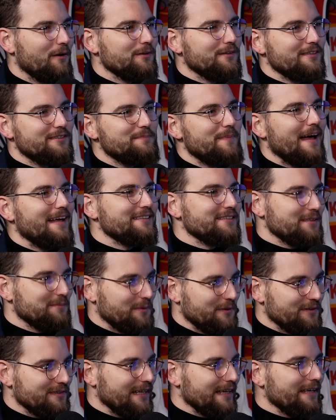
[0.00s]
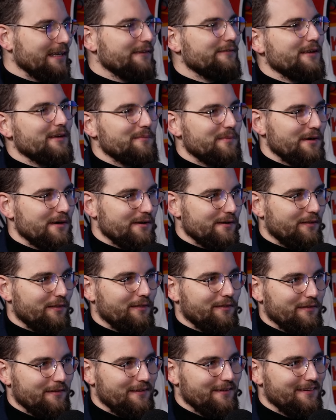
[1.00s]
This basketball is like giving
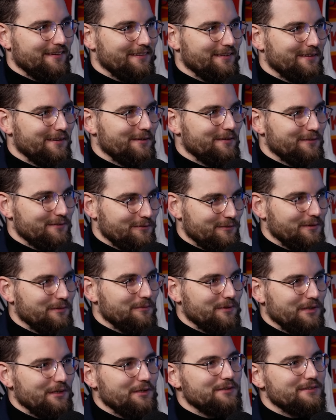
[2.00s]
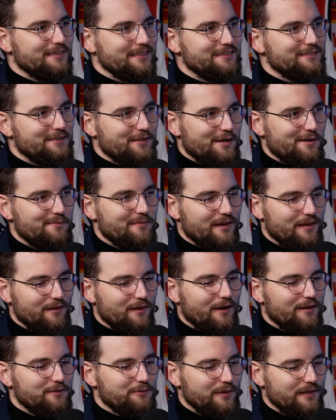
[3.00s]
birth. We use this term a
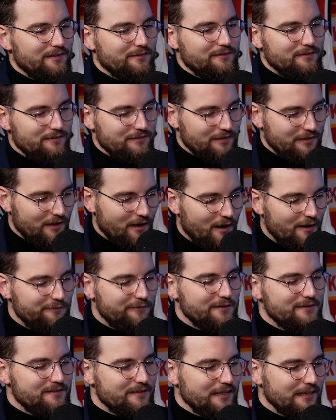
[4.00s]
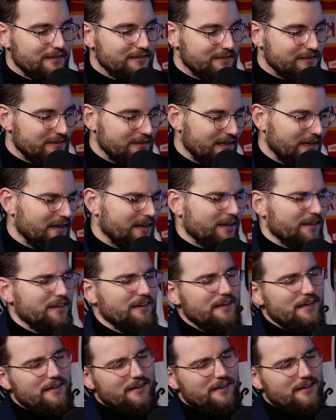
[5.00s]
lot when the offense gets stuck.